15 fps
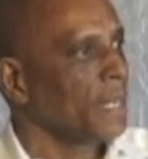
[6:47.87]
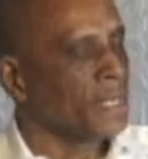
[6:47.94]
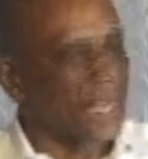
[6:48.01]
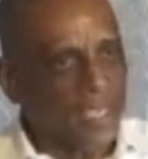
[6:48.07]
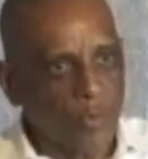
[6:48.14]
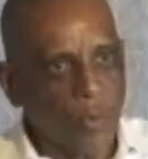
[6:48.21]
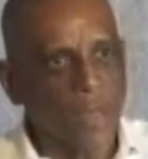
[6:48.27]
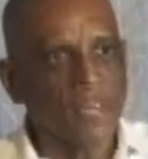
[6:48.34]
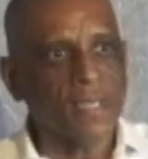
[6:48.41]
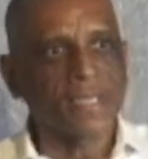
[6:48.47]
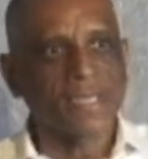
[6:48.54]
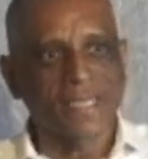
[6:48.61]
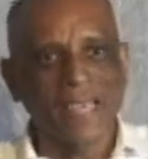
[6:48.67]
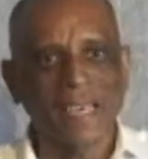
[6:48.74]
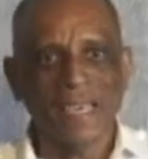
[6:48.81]
Yes, one
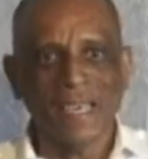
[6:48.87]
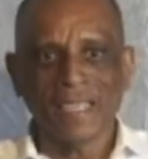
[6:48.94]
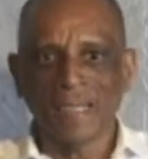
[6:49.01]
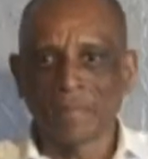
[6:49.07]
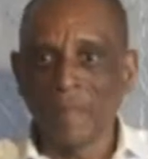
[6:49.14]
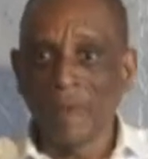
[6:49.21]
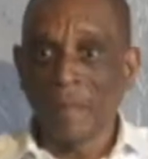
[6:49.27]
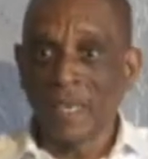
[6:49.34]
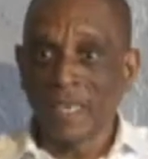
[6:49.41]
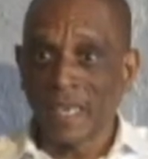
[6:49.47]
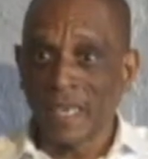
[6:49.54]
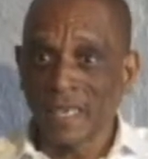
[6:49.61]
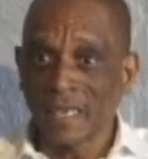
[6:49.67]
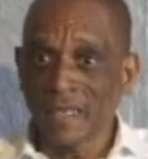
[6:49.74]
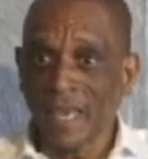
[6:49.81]
can say it's
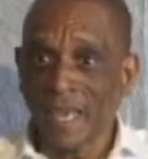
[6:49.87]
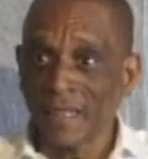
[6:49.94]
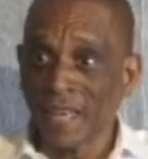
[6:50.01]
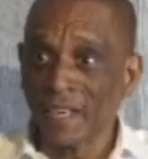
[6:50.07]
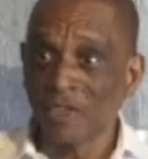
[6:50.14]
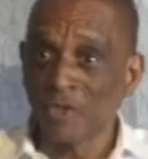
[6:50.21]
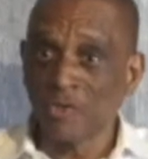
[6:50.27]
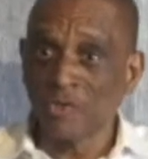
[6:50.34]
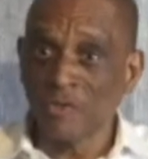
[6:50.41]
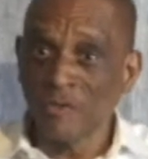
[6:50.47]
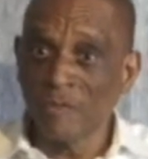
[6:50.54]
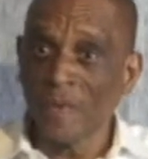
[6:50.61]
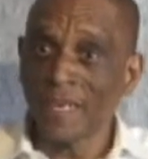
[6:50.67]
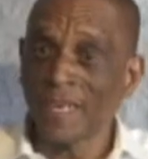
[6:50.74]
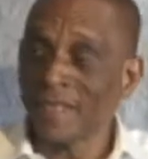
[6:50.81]
mimicking, and that is
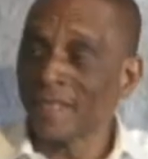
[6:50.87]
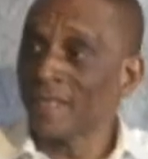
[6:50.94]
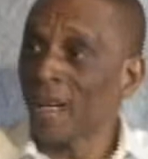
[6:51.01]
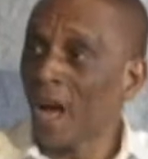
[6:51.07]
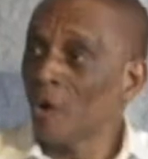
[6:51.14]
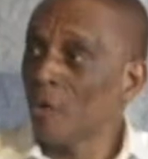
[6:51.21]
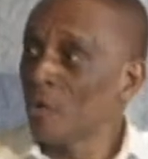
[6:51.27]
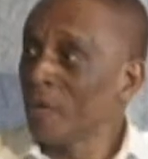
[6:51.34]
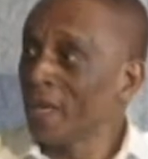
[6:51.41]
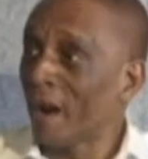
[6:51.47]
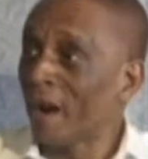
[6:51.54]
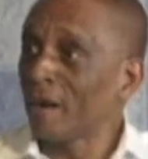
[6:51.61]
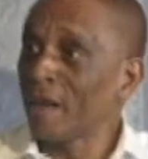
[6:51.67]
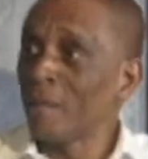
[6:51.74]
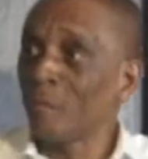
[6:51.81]
true, but that is how we
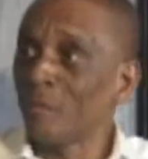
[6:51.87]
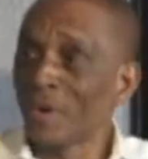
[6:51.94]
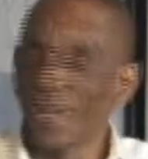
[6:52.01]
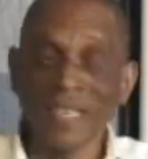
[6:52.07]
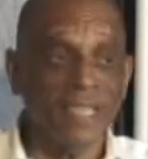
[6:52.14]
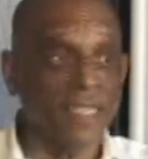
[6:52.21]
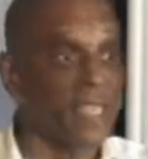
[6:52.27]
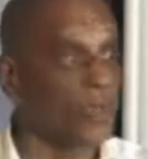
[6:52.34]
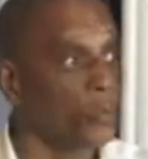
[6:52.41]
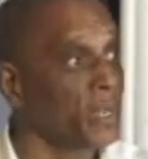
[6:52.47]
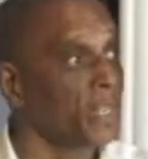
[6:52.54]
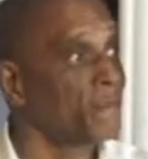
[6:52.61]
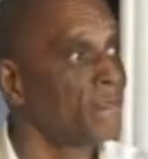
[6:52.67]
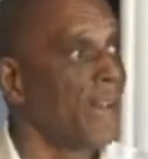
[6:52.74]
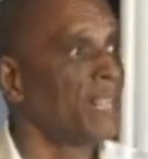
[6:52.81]
are imprinted
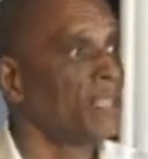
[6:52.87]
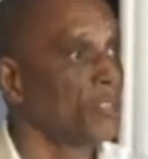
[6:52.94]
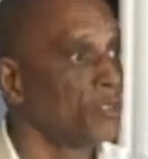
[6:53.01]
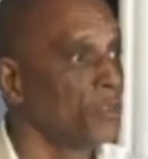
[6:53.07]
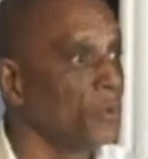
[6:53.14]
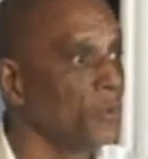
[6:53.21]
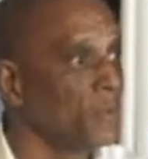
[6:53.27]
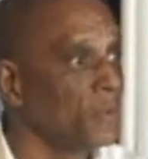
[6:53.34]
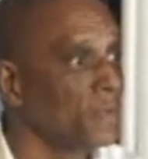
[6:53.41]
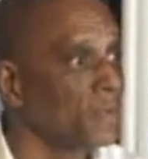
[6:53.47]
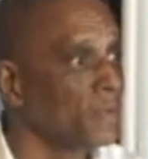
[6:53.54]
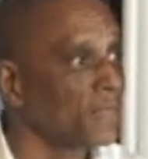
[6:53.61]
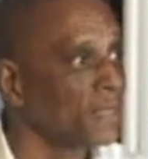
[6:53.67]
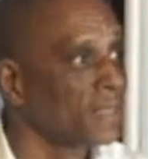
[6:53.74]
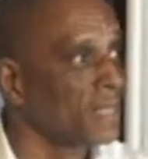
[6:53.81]
with
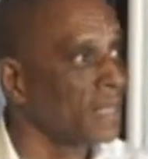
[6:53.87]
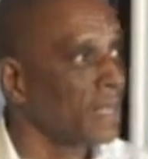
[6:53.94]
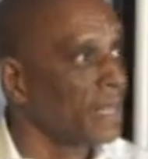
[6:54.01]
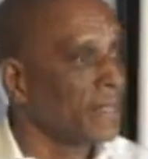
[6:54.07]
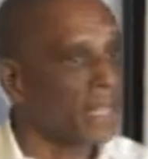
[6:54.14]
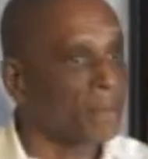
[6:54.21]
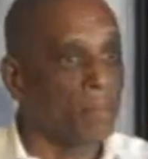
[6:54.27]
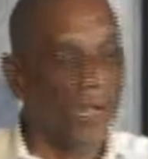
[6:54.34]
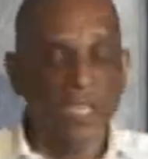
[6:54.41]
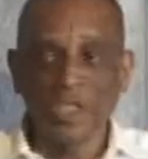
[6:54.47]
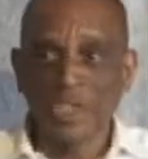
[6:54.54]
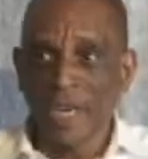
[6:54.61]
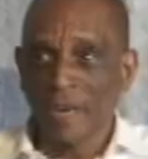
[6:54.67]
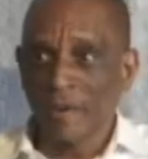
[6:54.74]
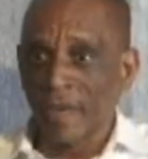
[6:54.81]
values that
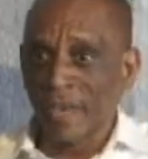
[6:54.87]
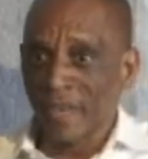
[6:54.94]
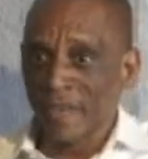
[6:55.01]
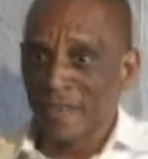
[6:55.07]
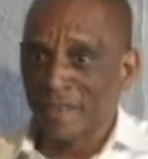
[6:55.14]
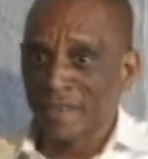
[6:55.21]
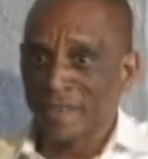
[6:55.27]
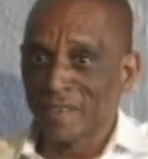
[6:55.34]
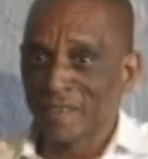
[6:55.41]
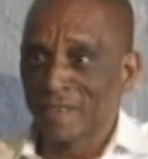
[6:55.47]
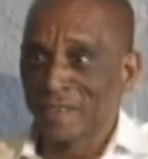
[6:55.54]
money generates.